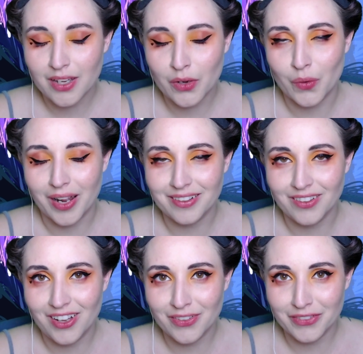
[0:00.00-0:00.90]
Cried a
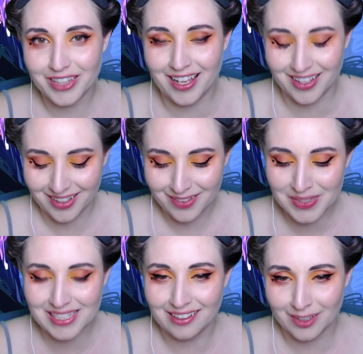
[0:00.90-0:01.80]
lot over it. I'm
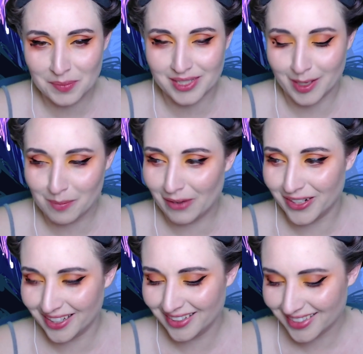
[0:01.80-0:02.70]
still upset about
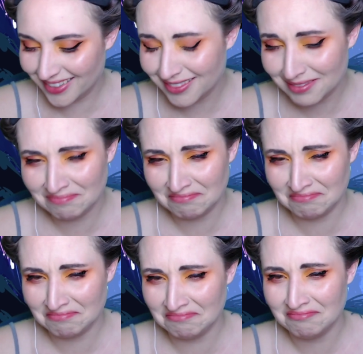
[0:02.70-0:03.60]
it.
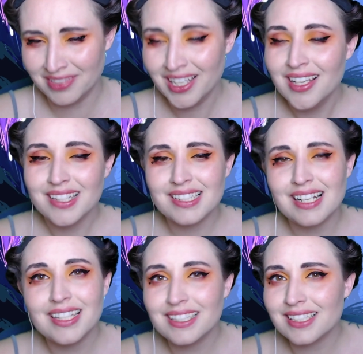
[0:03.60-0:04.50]
It's not
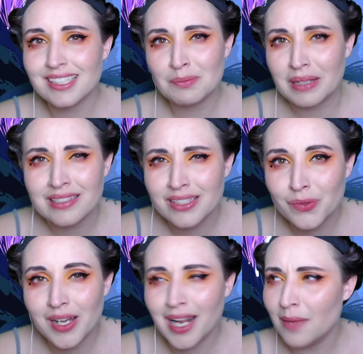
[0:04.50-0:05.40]
like it's expensive
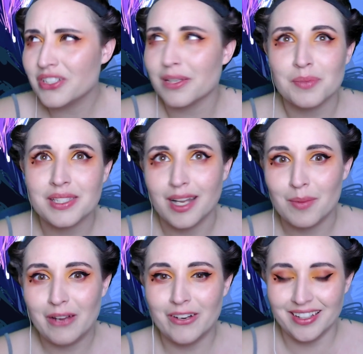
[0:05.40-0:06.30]
wine. I'm just upset
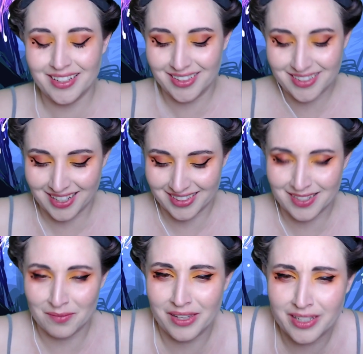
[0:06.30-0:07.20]
about it because
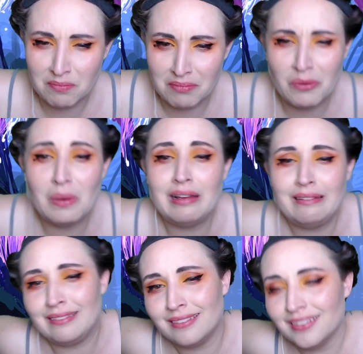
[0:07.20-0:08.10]
I'm like, my
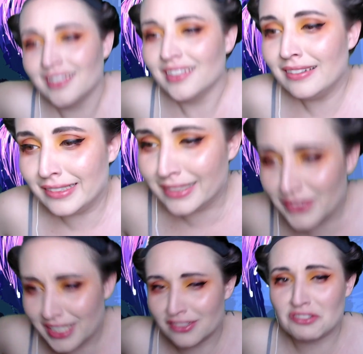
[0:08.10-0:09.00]
wine. I didn't even
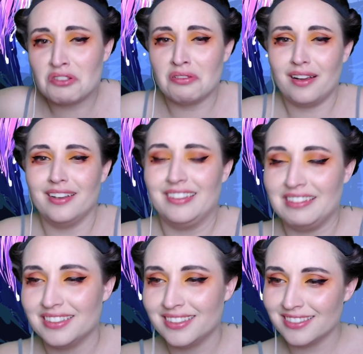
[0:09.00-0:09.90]
get to try
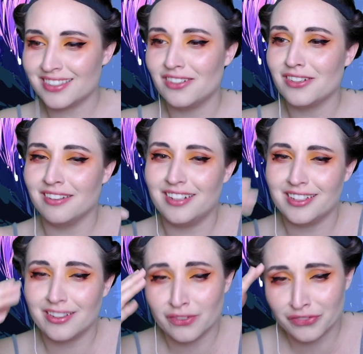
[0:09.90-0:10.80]
it. It's all gone
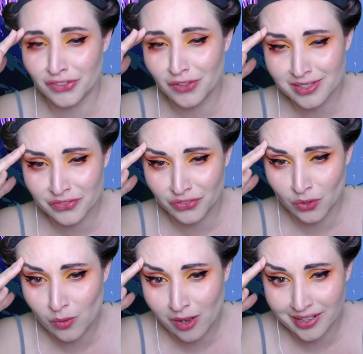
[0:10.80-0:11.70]
on the floor. It's floor wine